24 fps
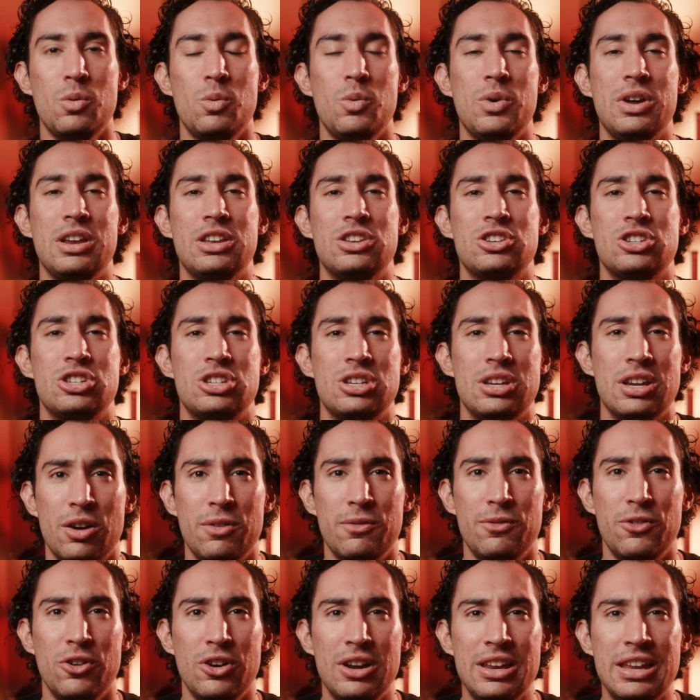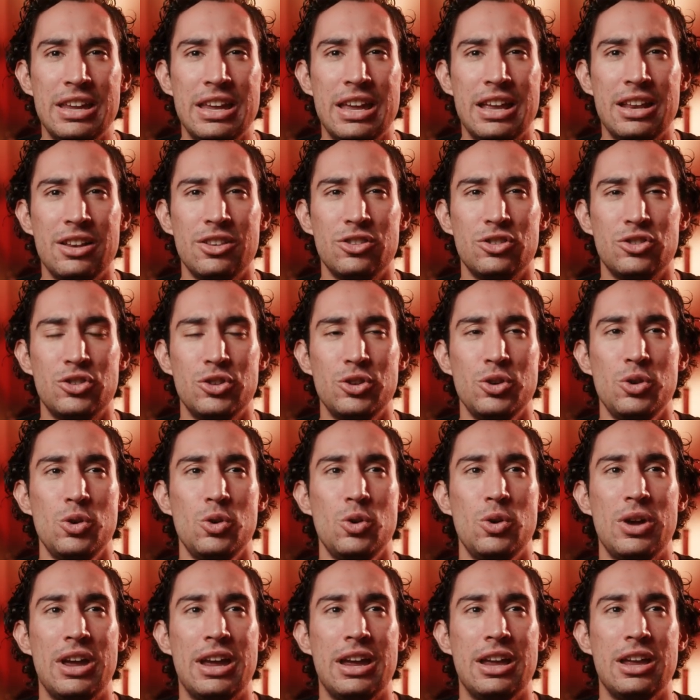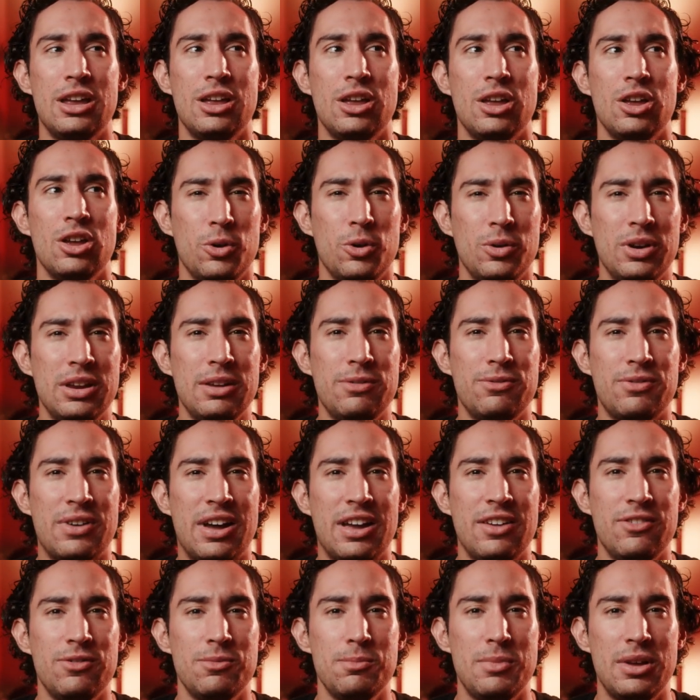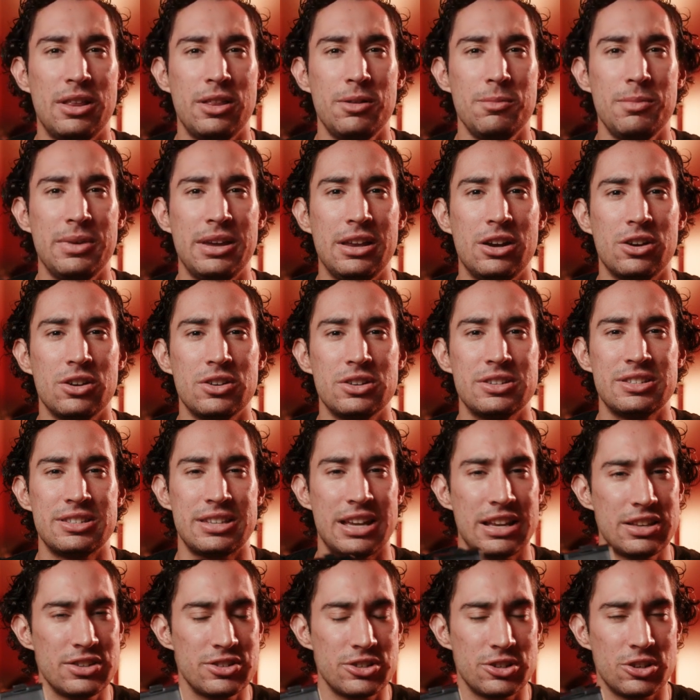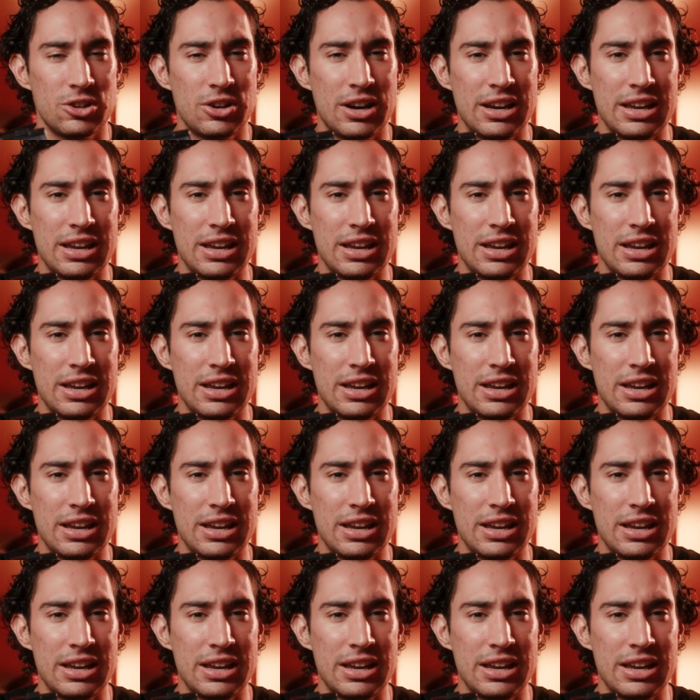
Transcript: which converting it to a 35mm sensor,